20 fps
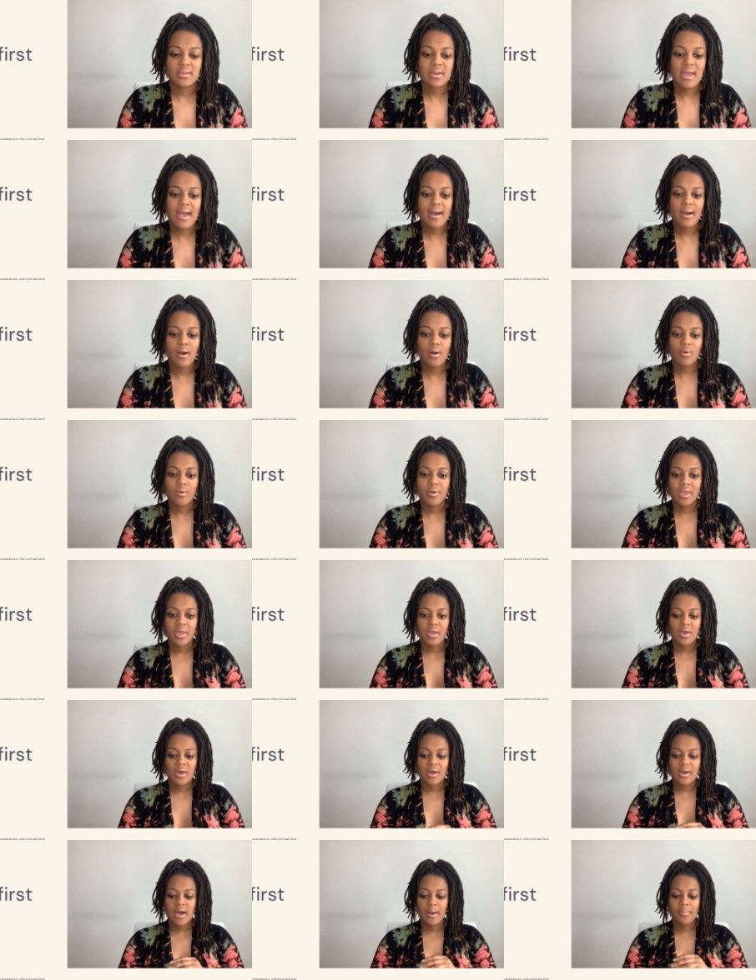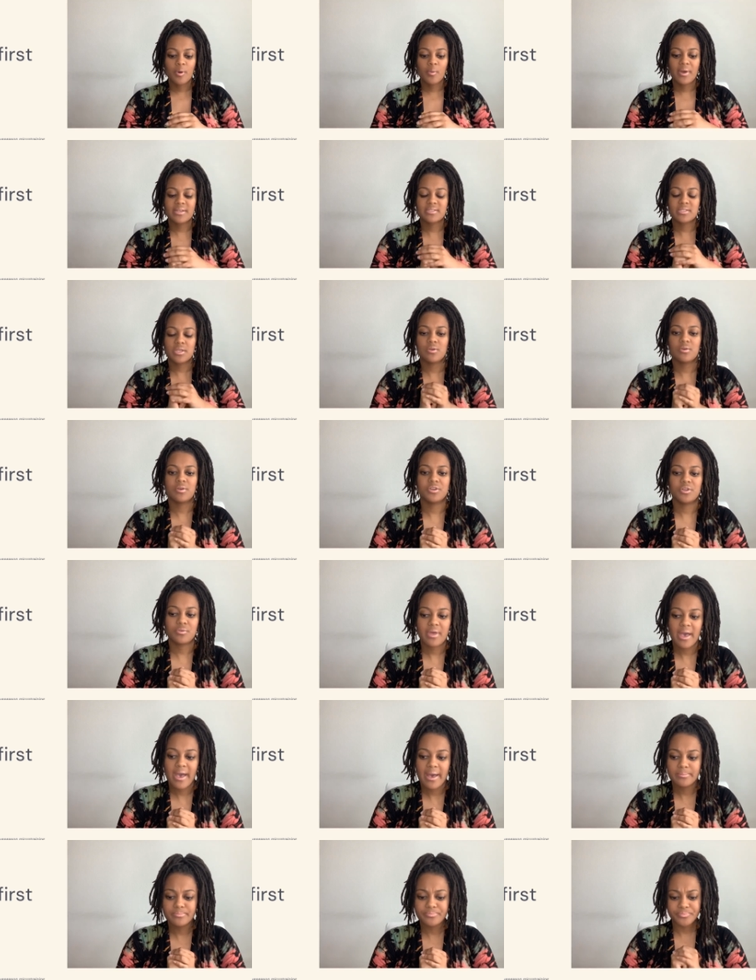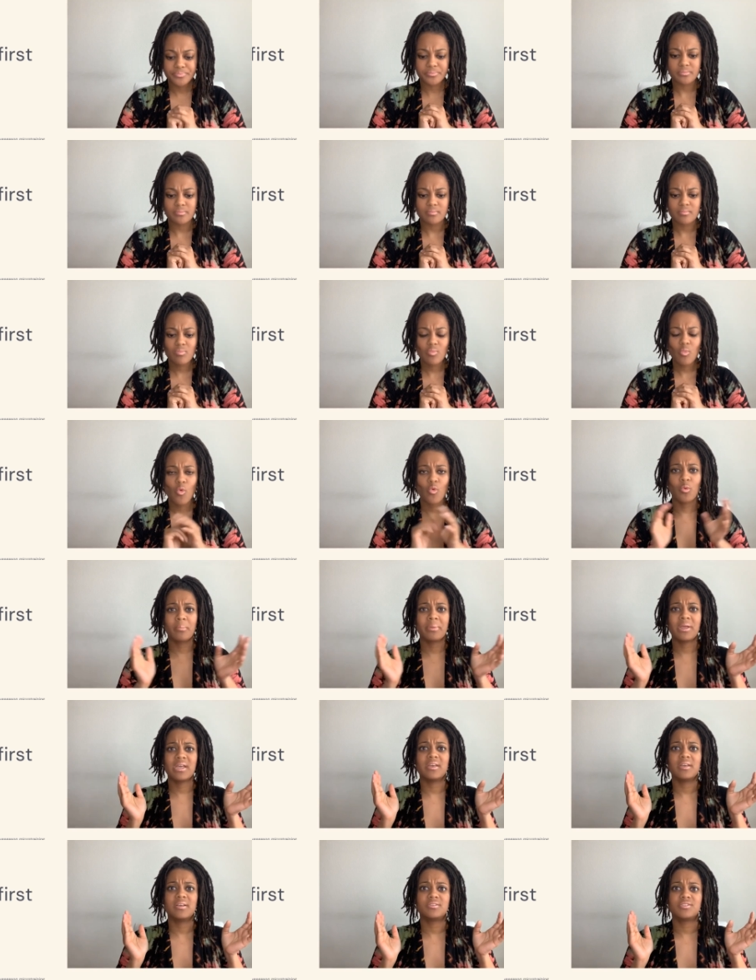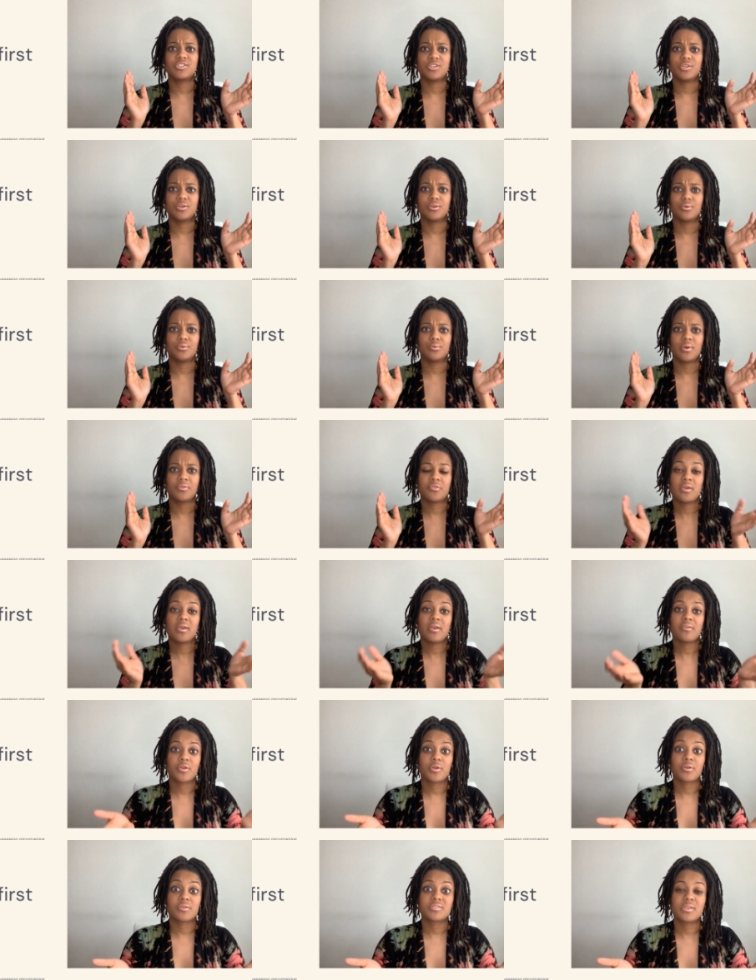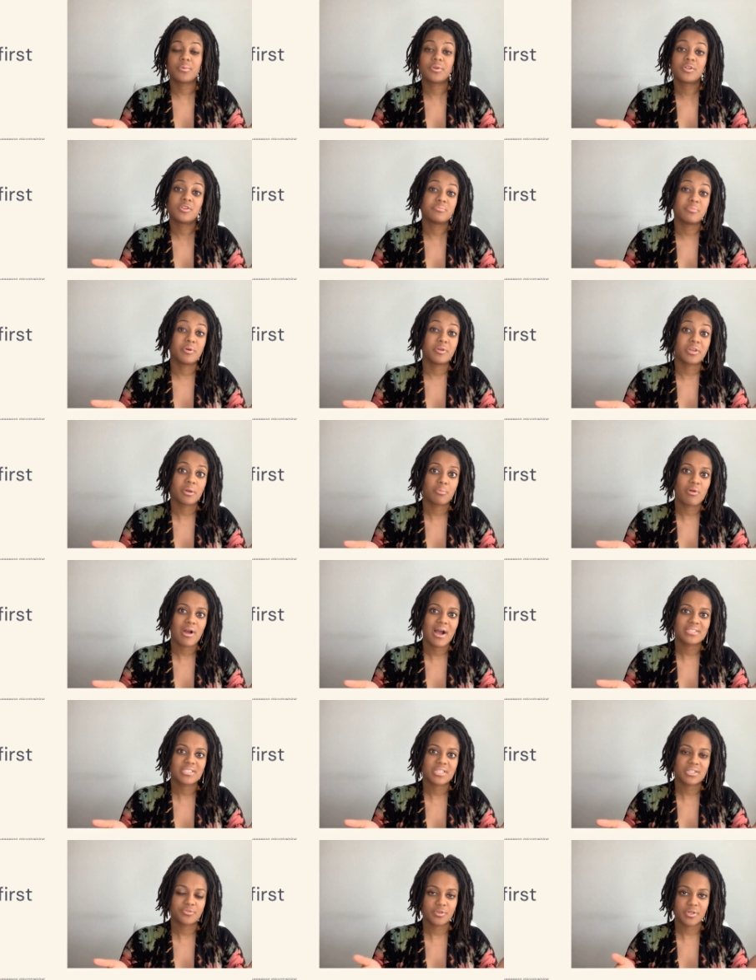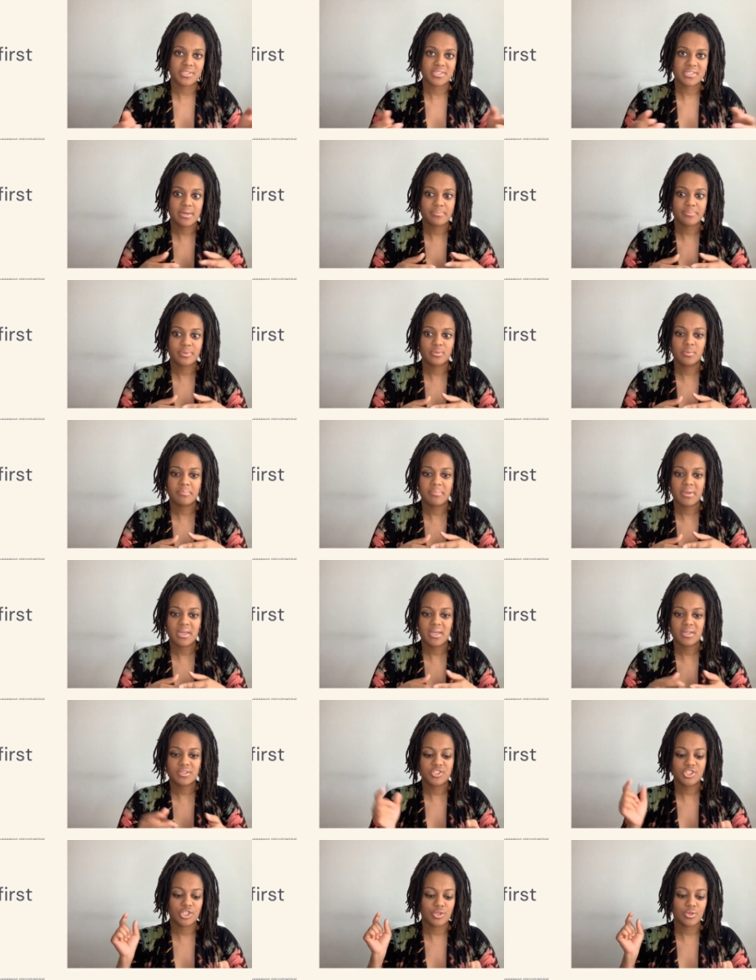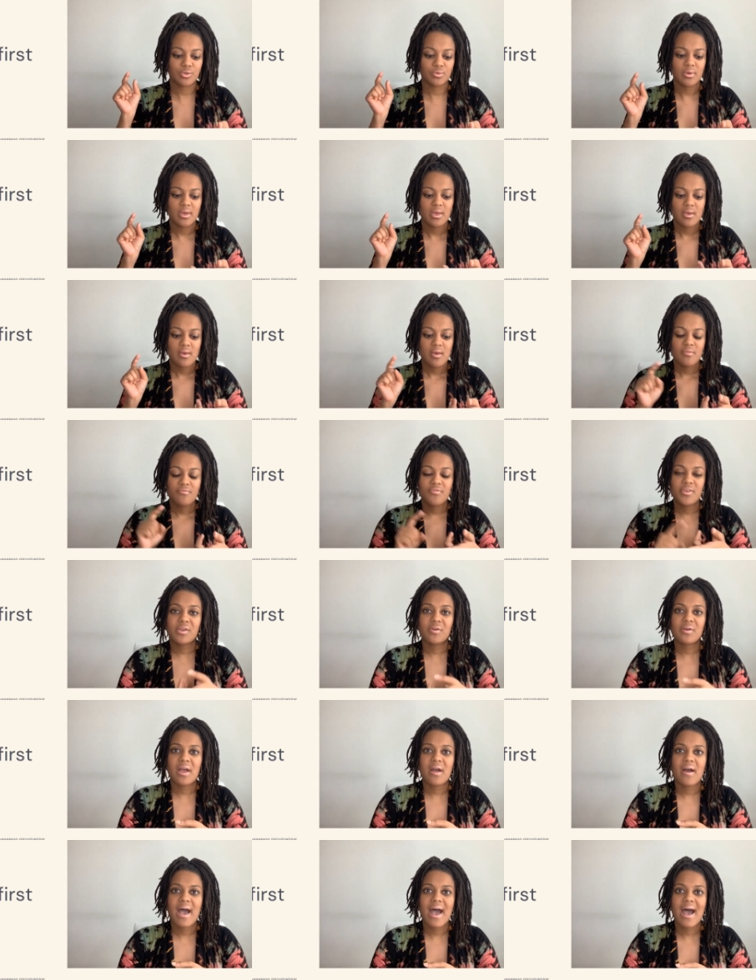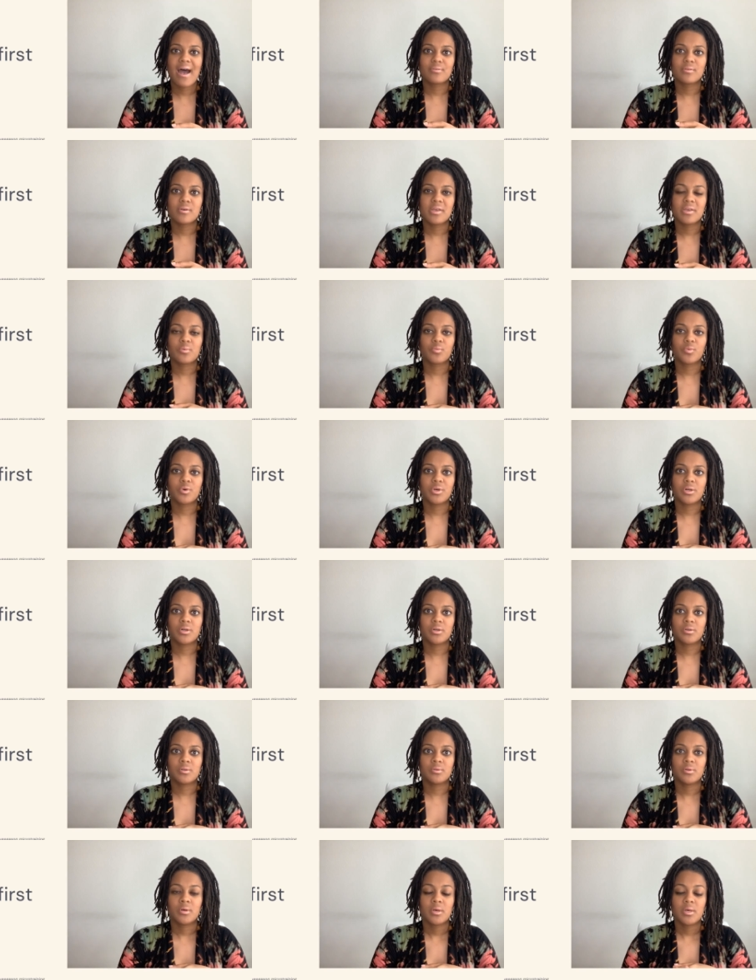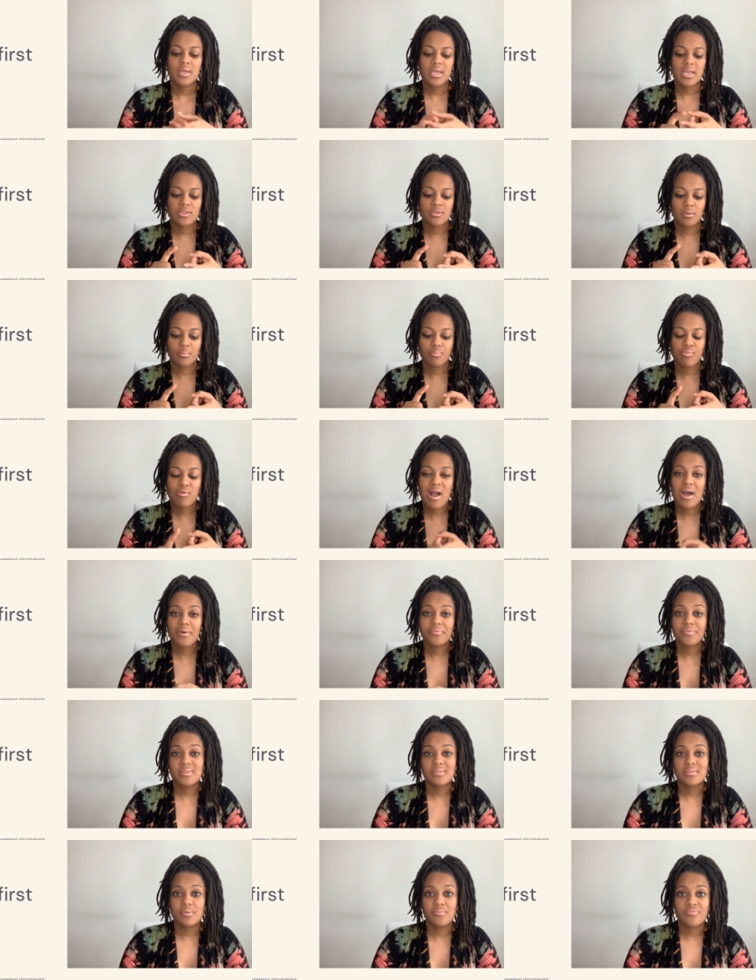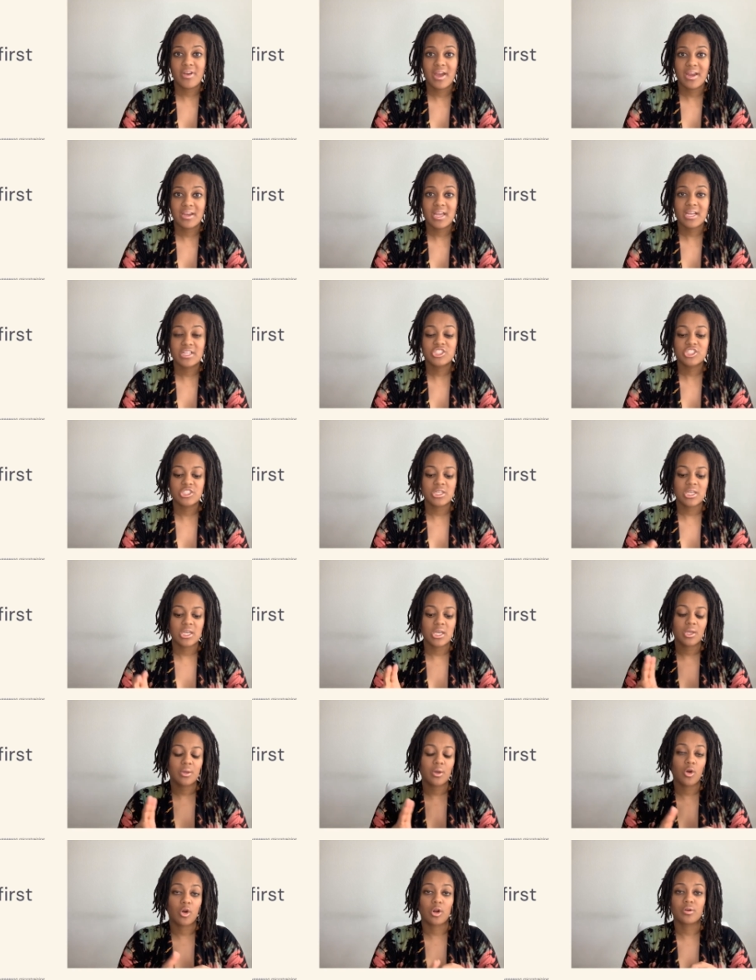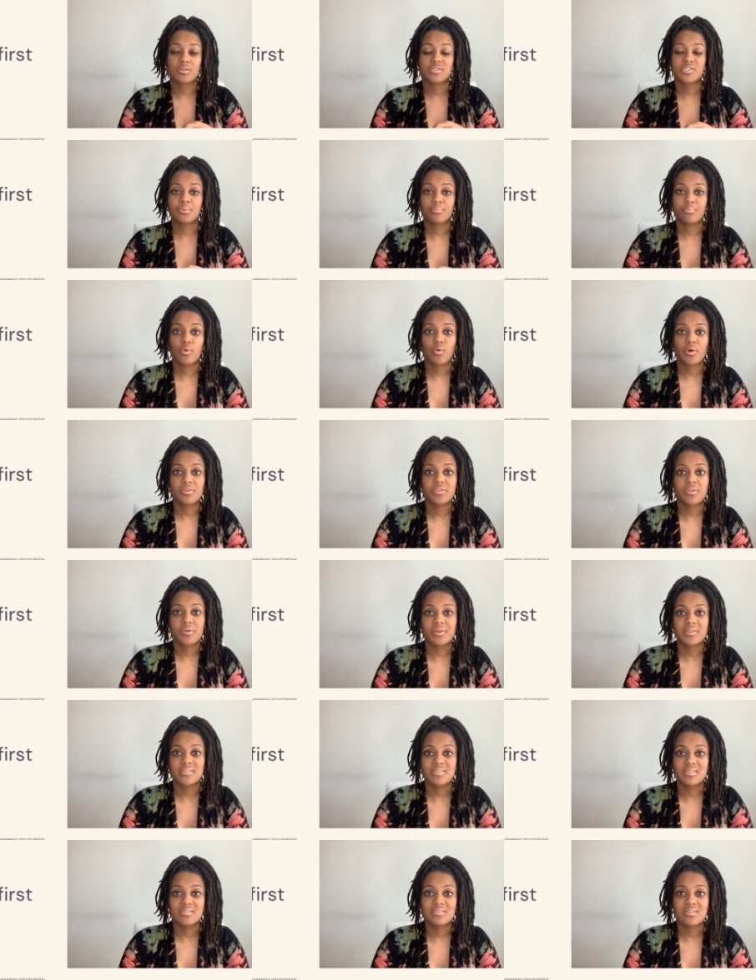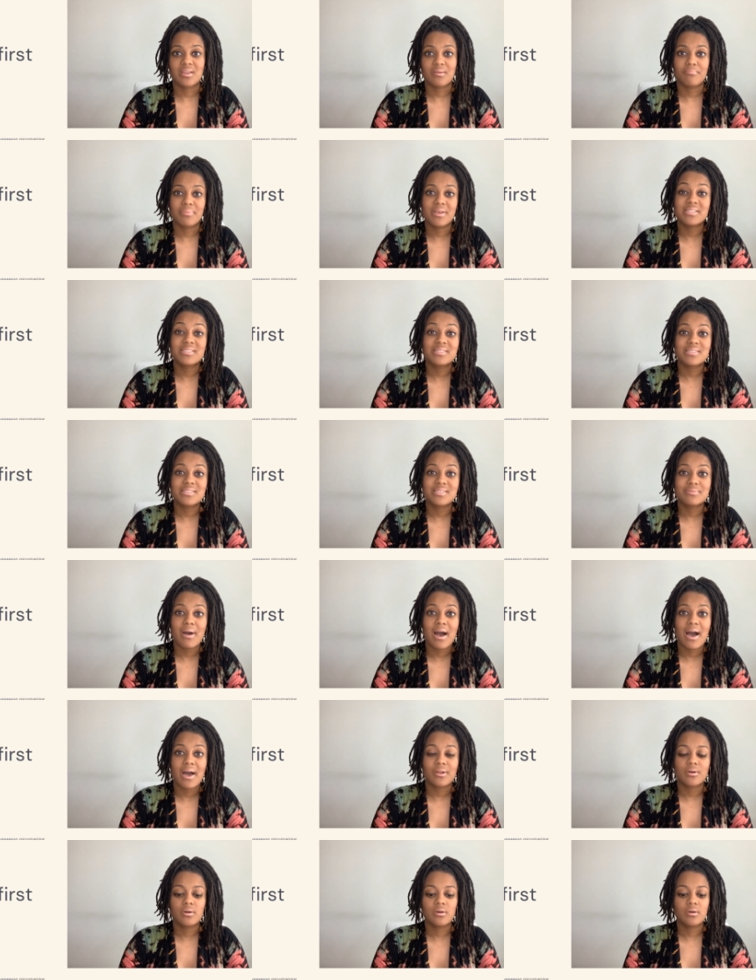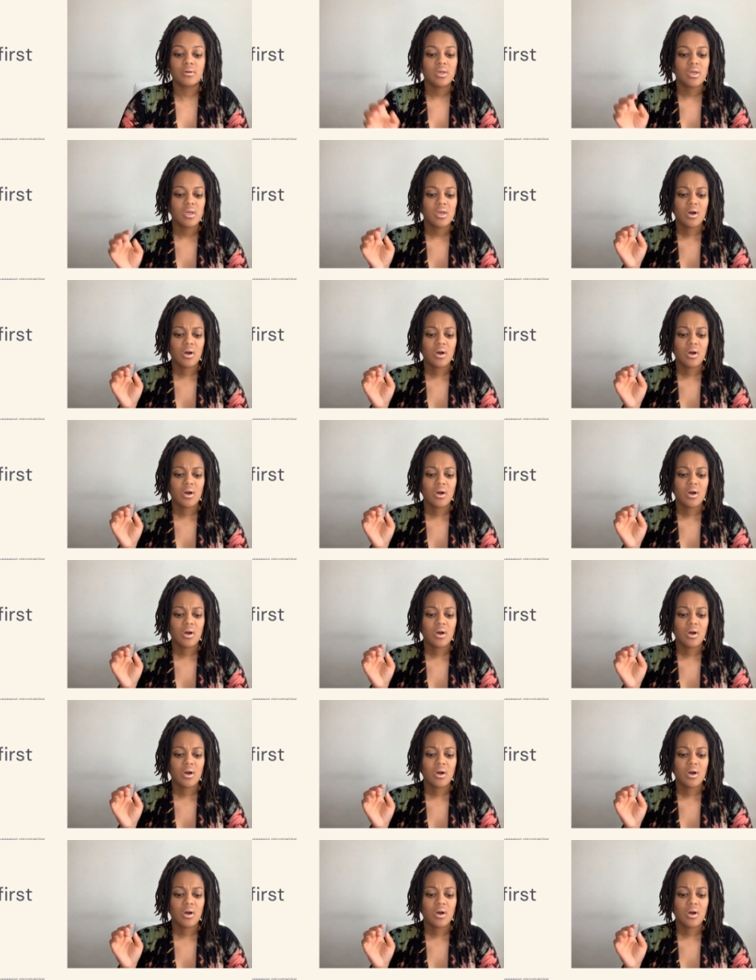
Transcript: Now, a couple ways that you can do that would be to, if you're someone who's building a project, for example, would be to figure out how it will either profit them financially or support their existing business model.